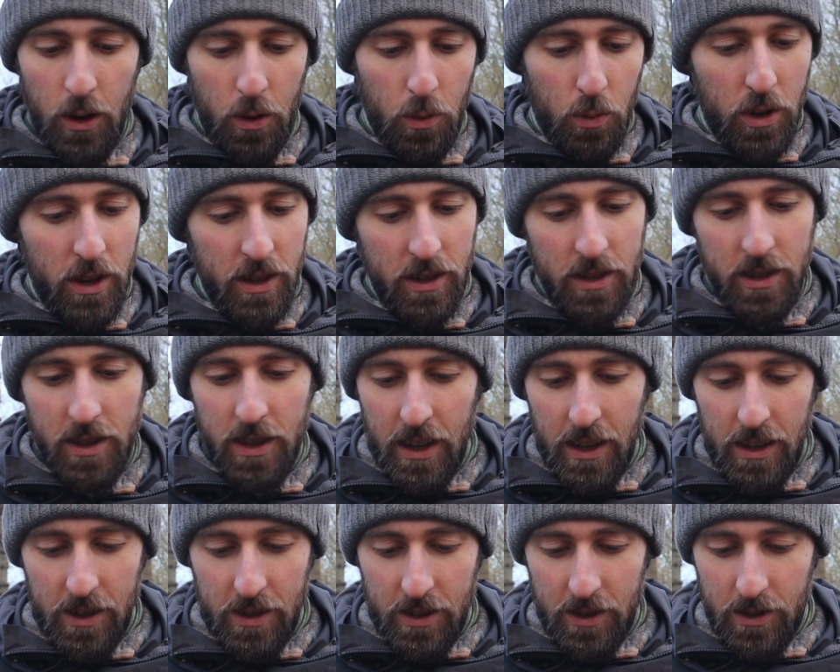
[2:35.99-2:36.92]
whereas
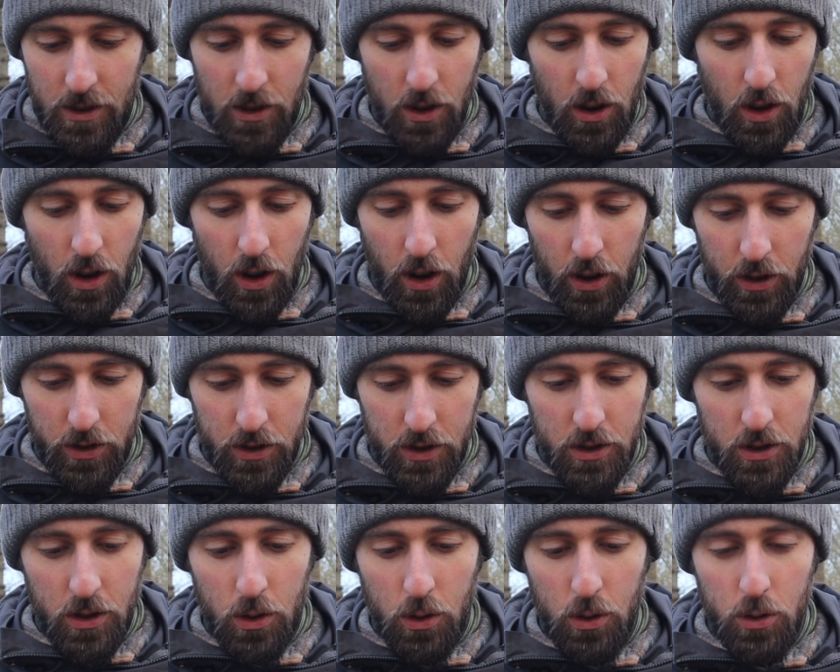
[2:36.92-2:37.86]
these are
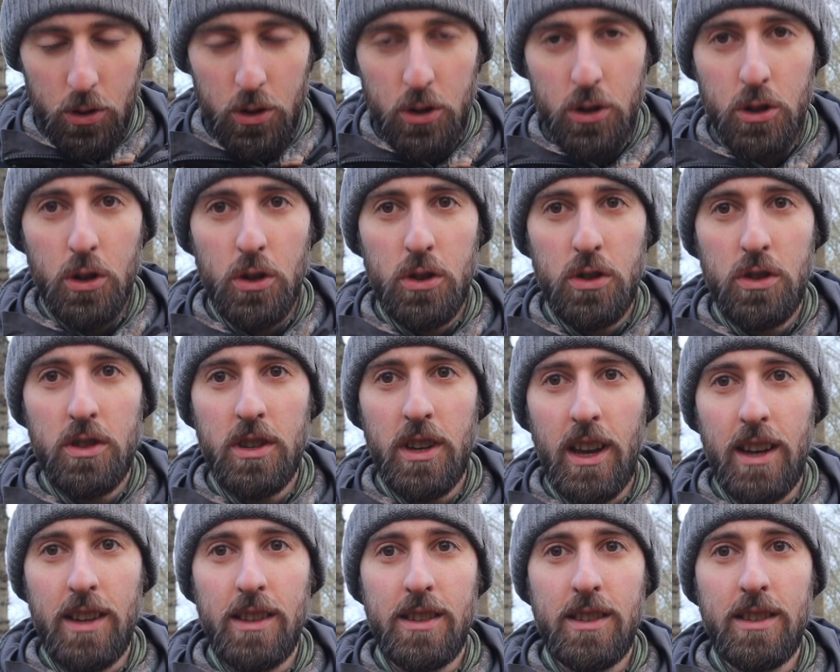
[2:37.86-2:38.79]
still just
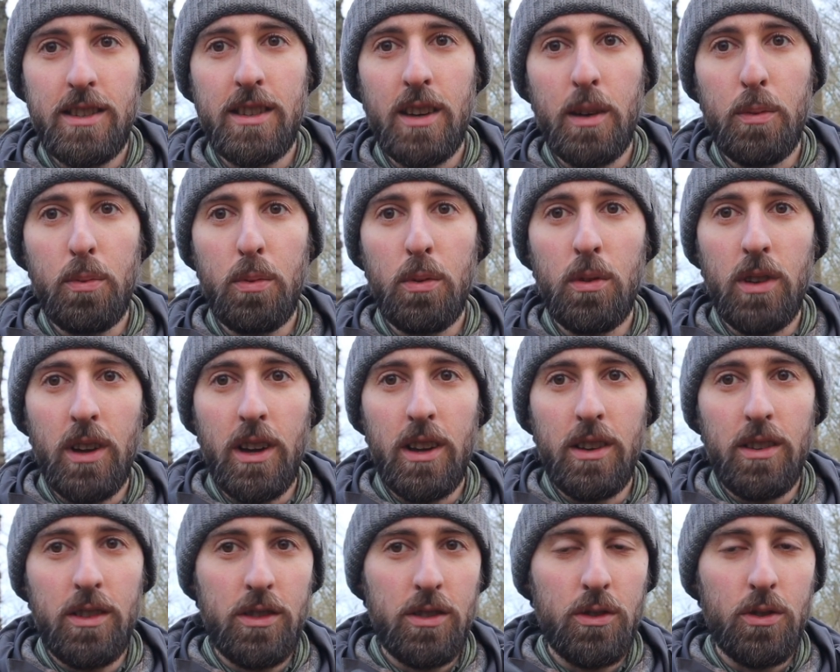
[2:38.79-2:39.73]
as supple
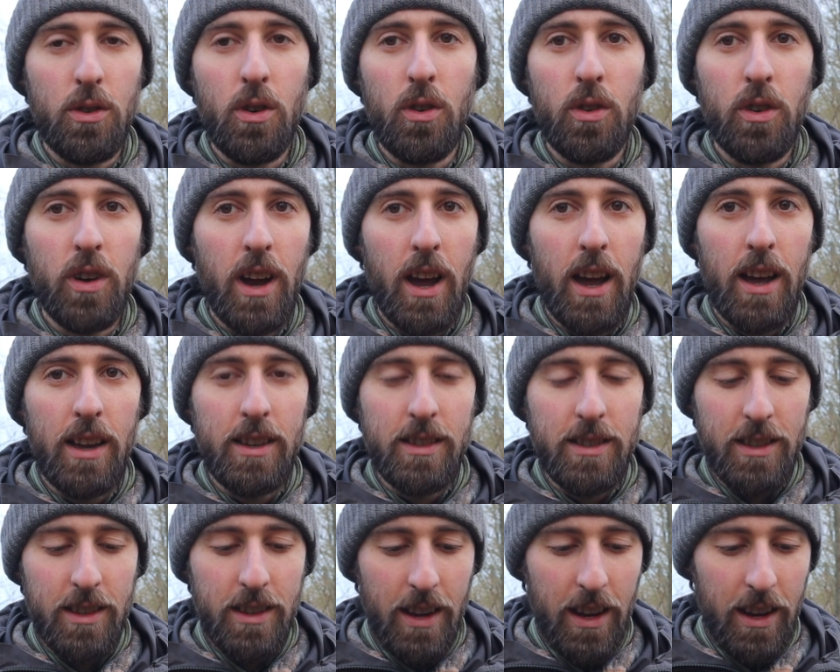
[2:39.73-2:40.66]
and as strong
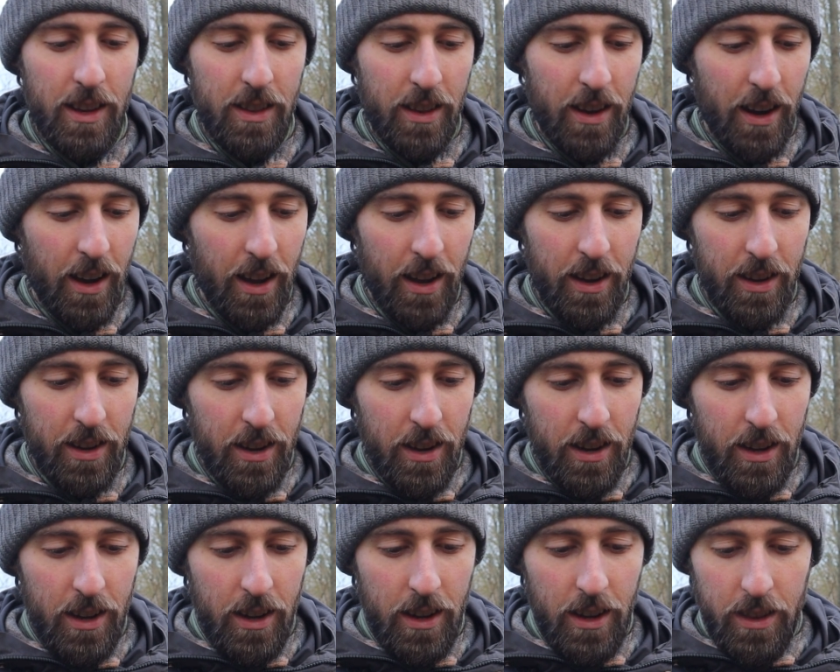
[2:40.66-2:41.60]
as the day that
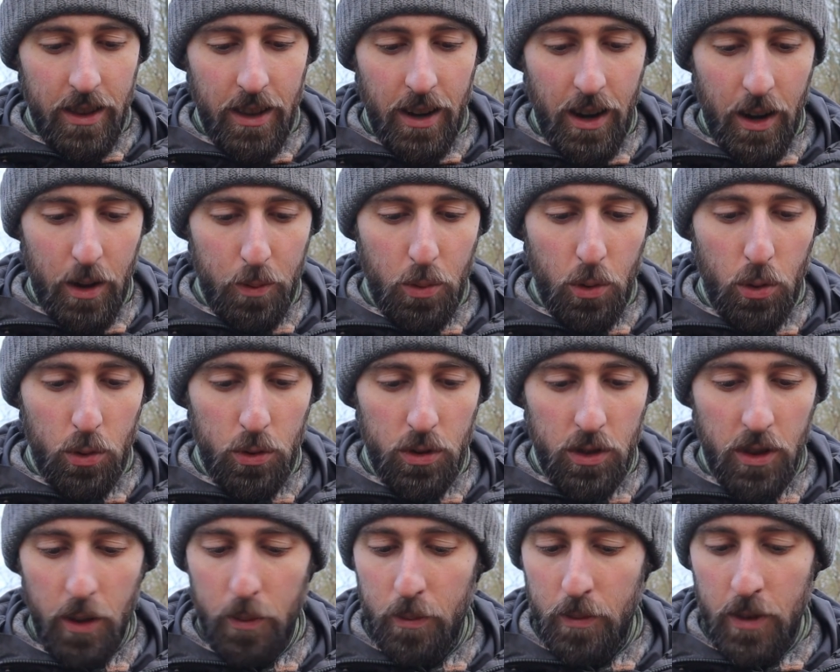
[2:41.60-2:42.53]
I
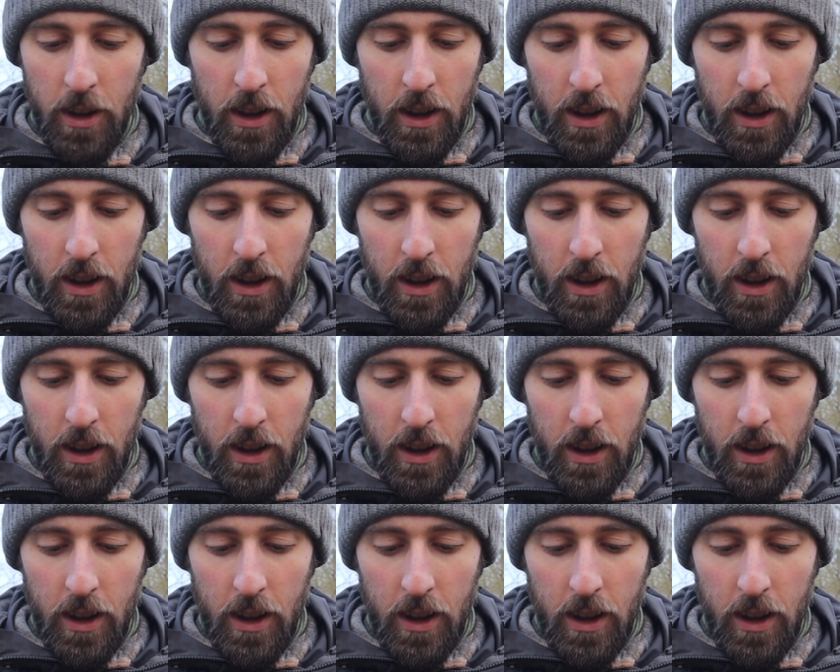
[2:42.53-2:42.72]
bought them.